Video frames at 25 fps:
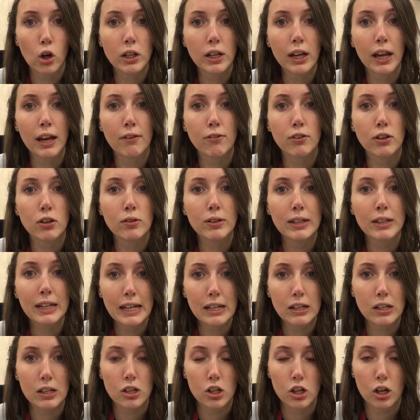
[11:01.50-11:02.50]
if you
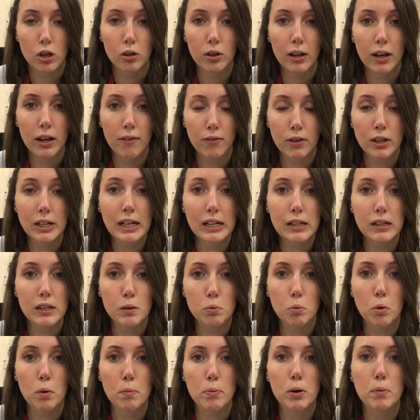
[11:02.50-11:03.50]
need to swap
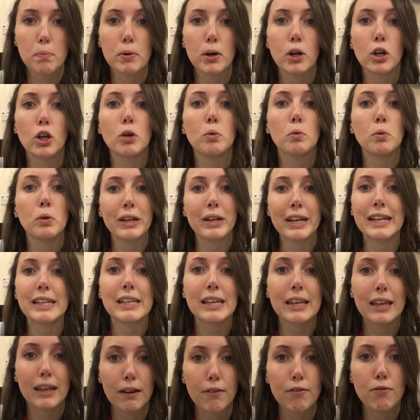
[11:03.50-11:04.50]
your book, you will need to
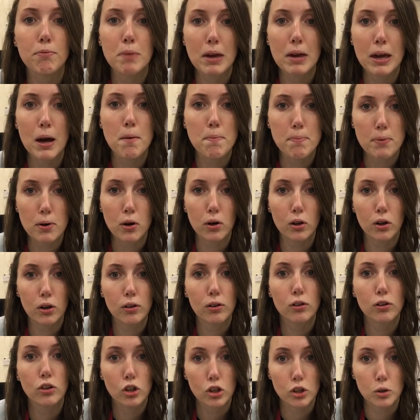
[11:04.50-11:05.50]
give me a book
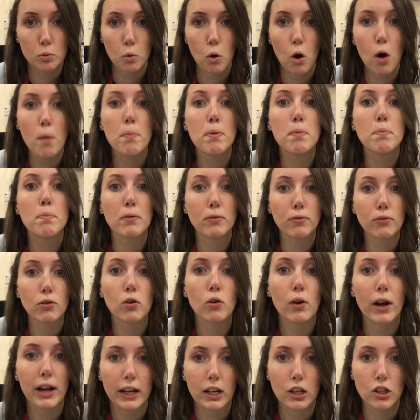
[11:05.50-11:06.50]
to swap
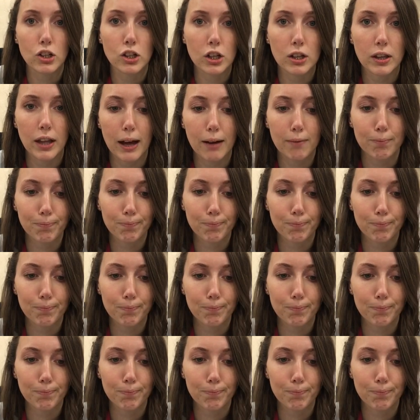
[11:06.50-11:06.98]
before I can do that.